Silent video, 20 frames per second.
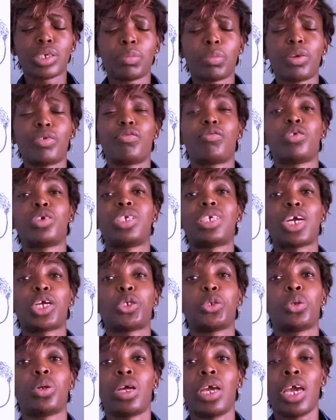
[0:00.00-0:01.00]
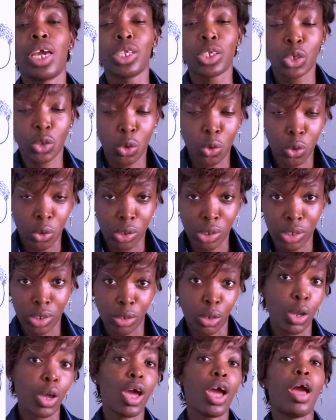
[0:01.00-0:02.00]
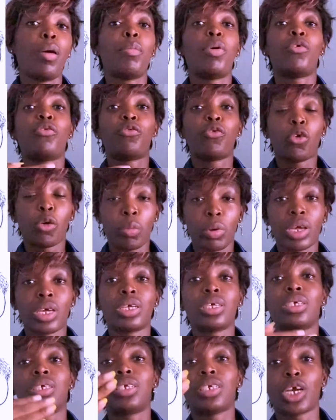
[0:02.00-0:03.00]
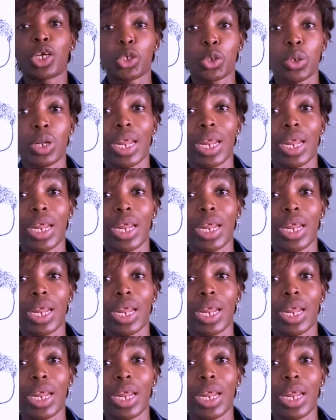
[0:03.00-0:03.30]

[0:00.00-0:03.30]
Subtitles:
but for sexual intercourse, performing sexual